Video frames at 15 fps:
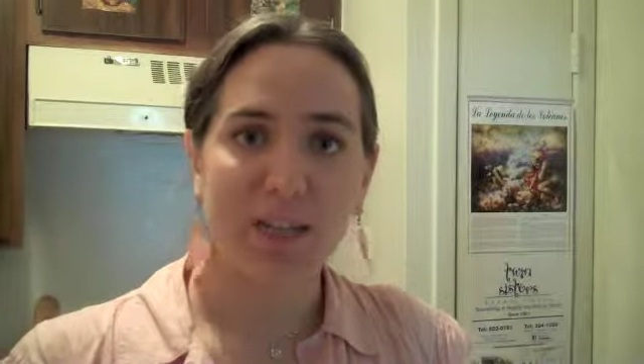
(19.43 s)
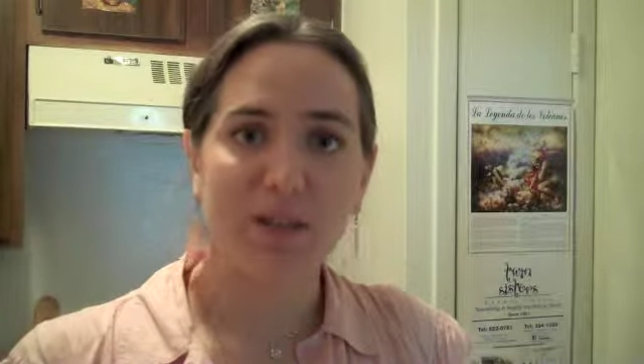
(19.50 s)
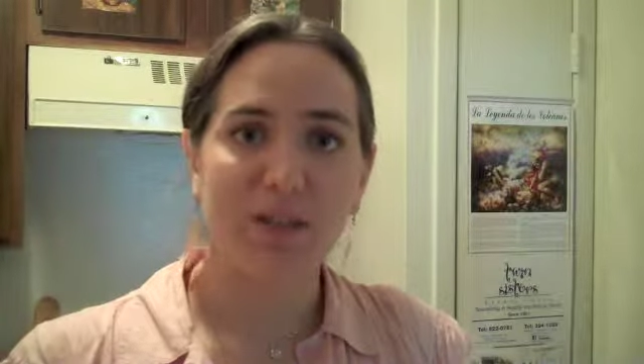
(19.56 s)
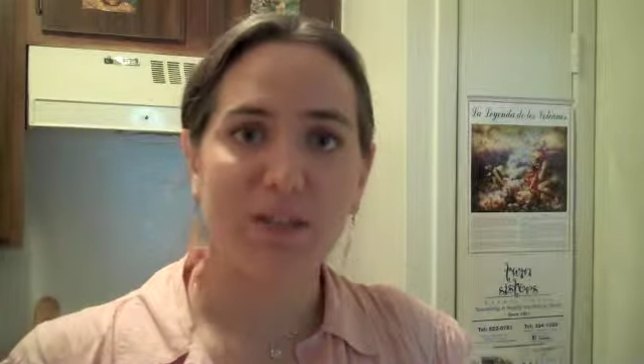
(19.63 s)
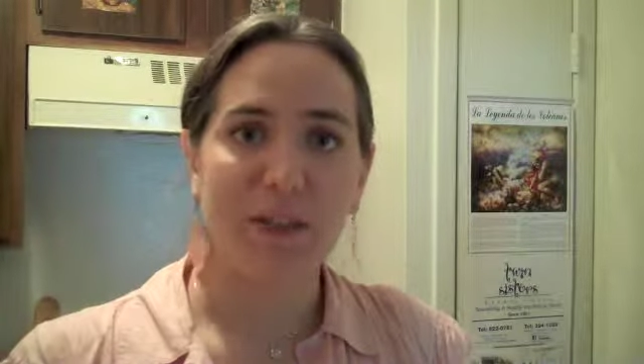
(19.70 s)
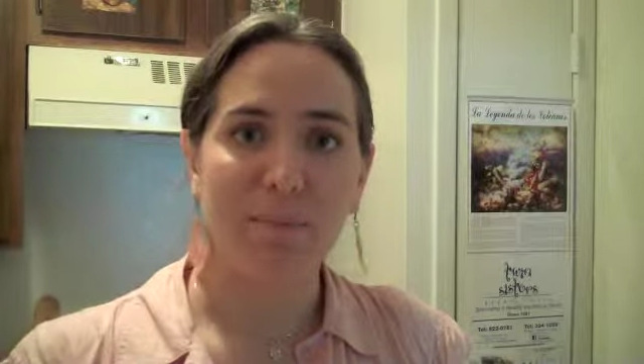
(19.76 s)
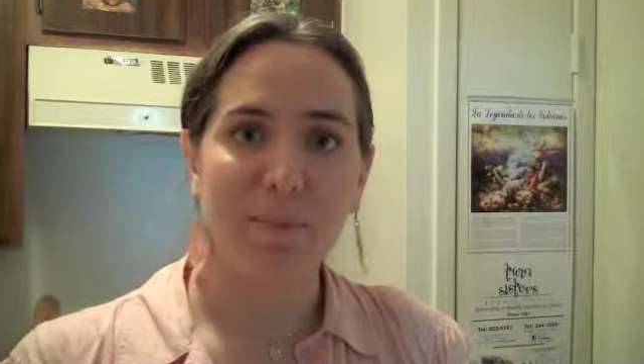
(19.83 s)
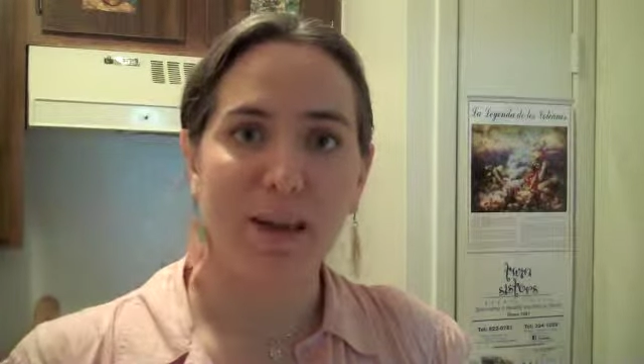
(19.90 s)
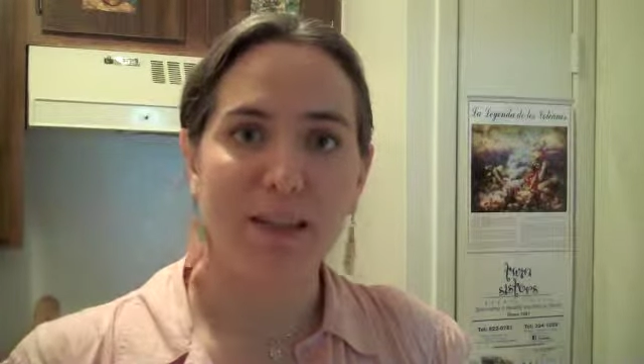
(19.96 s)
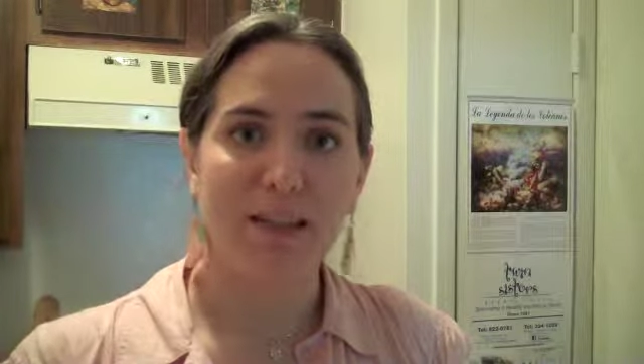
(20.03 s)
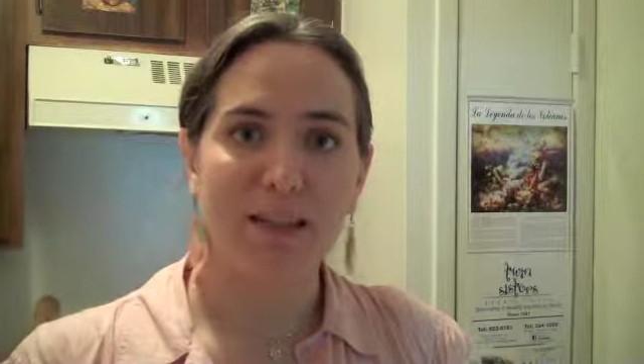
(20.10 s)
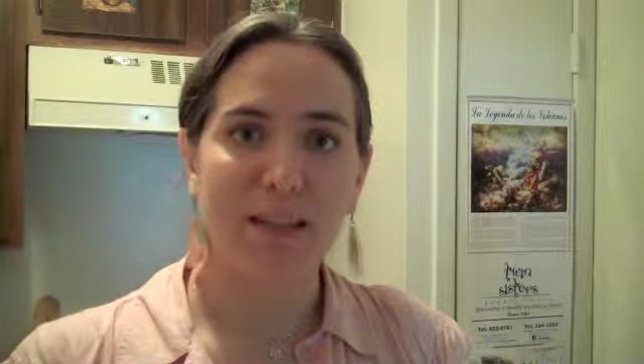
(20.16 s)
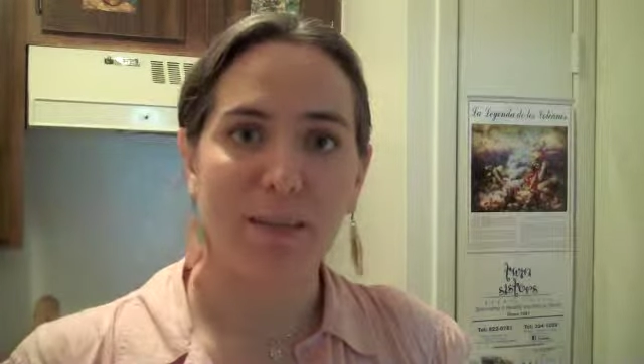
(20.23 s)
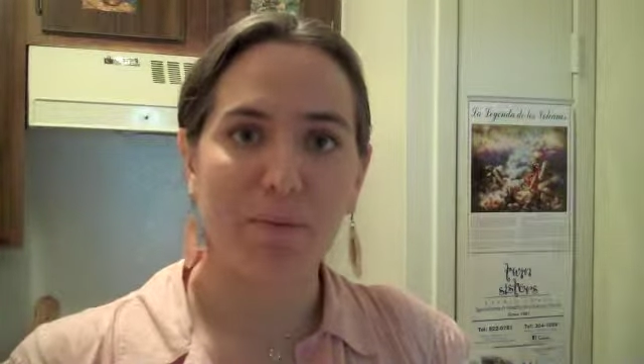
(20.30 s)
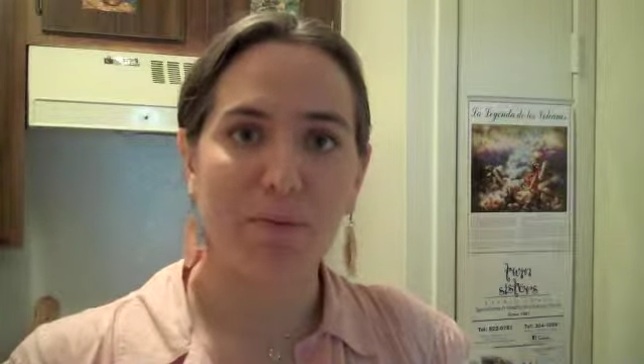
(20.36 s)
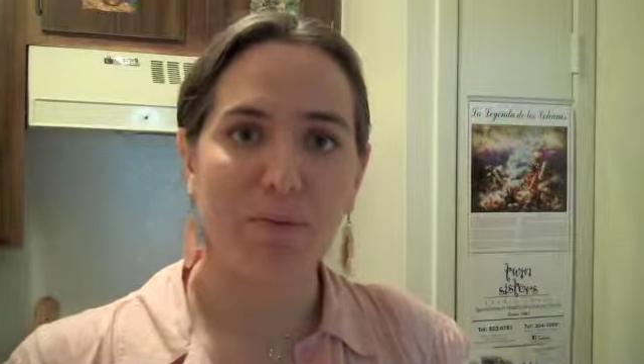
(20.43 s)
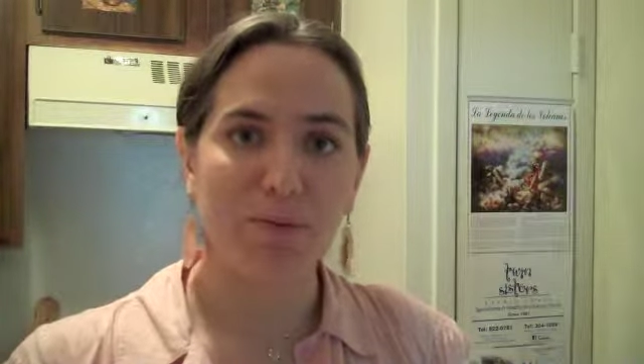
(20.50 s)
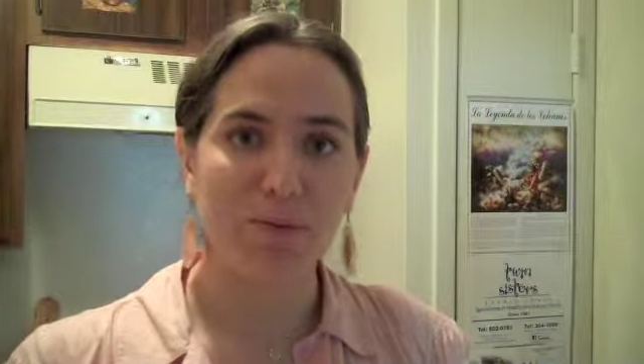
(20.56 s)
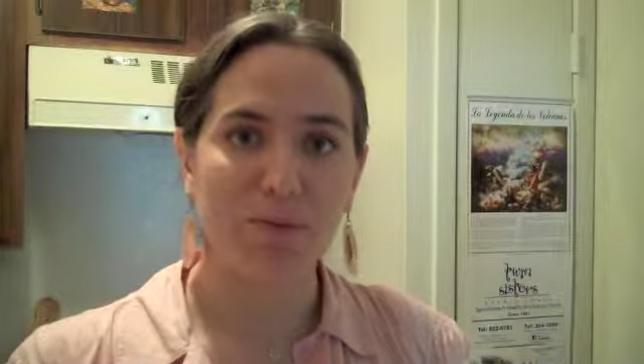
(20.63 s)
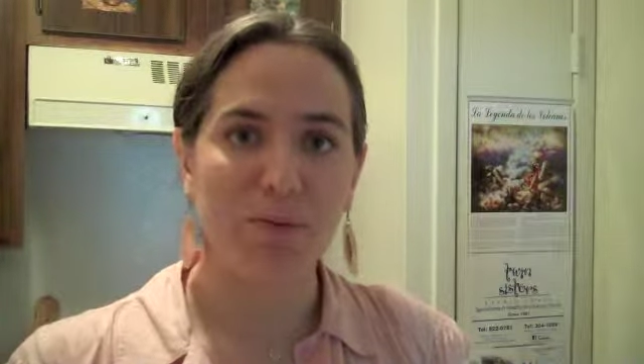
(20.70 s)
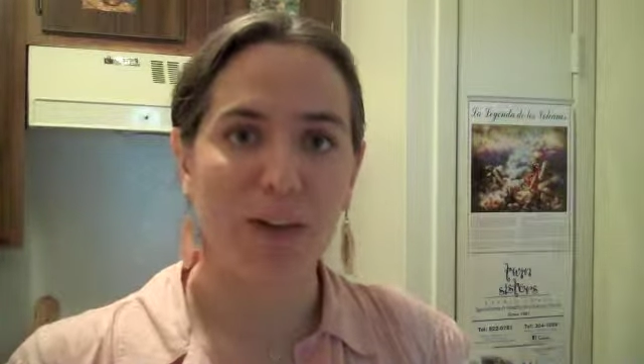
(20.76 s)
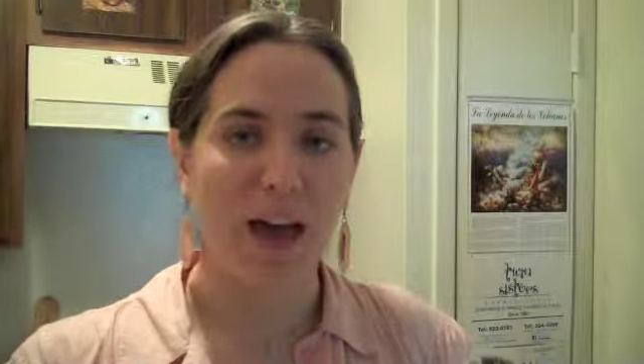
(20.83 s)
you step by step
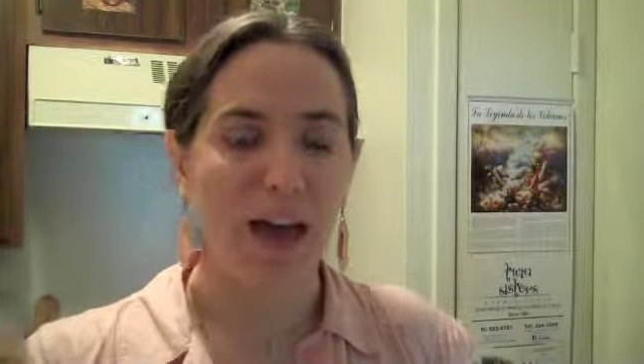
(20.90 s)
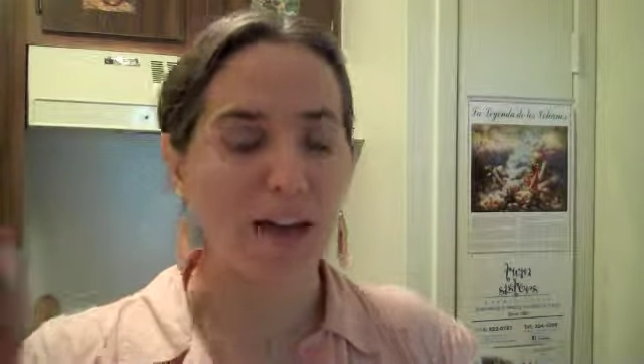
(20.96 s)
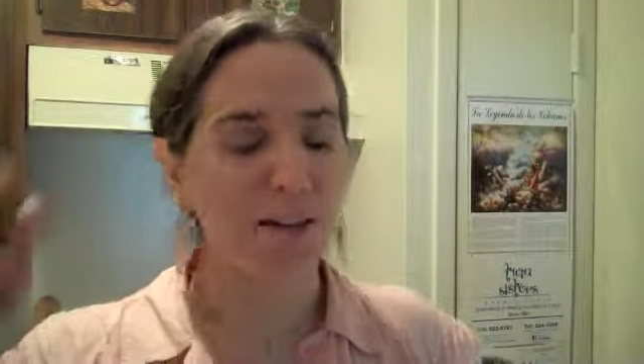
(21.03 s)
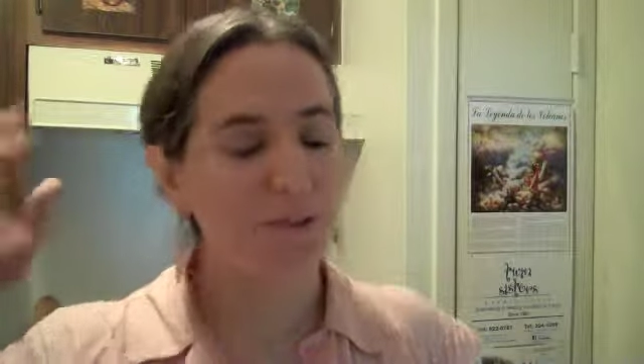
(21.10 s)
through that.